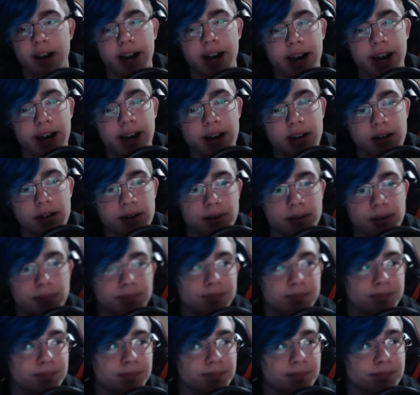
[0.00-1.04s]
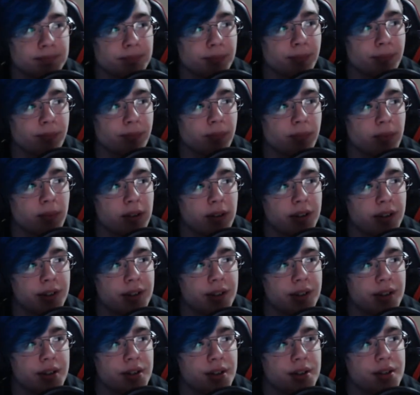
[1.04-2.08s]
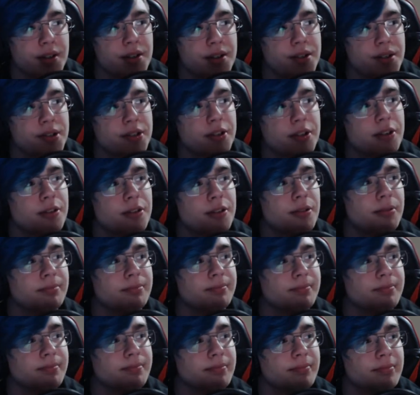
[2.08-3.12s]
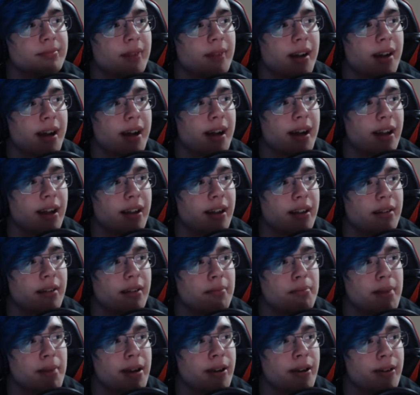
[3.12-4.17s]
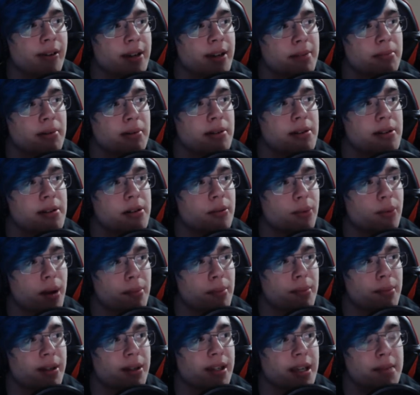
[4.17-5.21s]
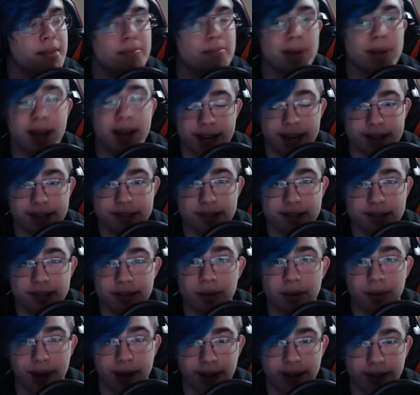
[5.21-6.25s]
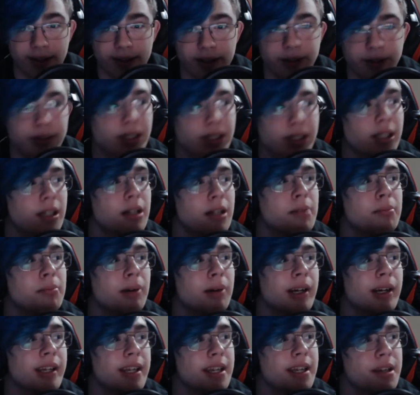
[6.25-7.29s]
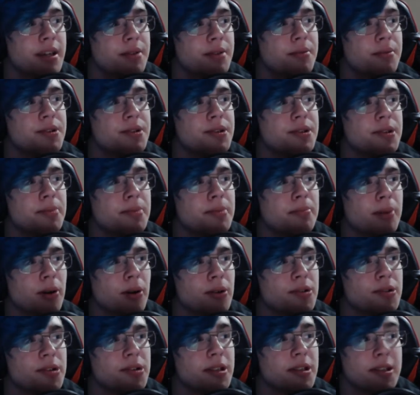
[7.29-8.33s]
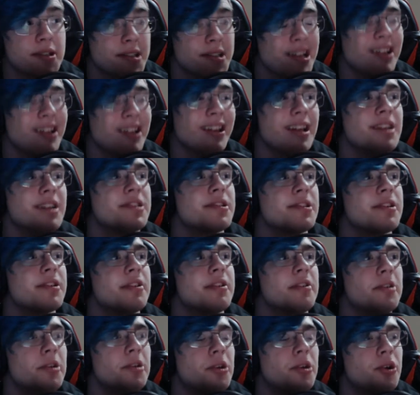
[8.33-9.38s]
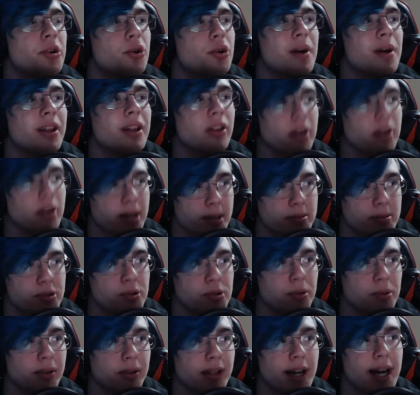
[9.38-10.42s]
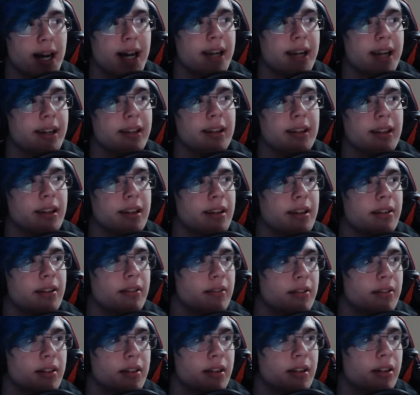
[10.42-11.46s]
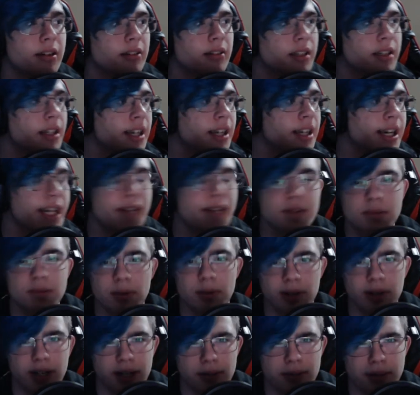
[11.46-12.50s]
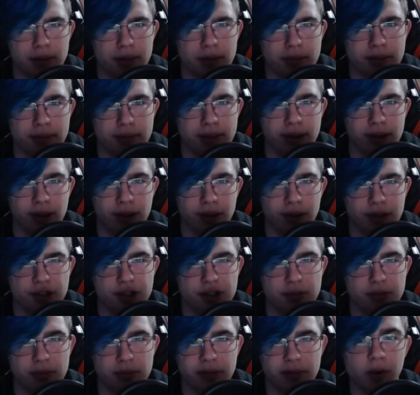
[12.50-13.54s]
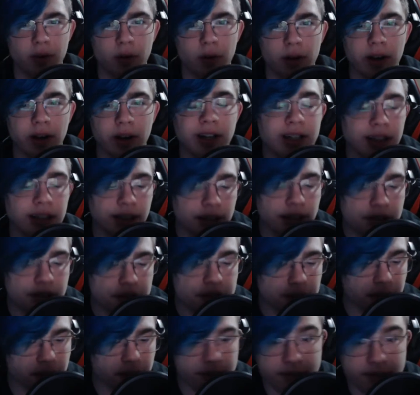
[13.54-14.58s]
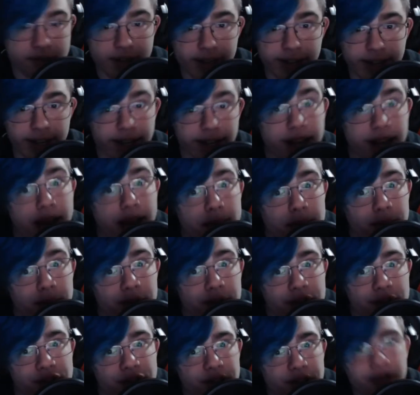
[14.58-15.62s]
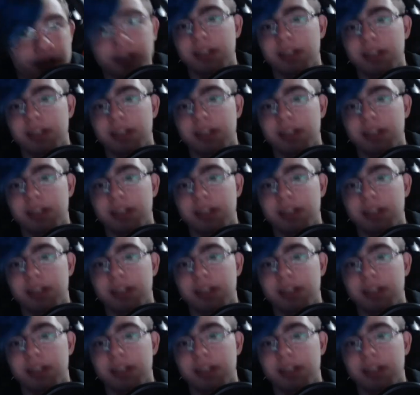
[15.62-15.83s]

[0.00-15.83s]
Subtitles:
Um, so my grandpa Redmond, he passed a while ago, but he was the person, he still is, who I look up to a lot. And then, and I've spoken out about me being Christian before, so I'll say it again, I'm Christian.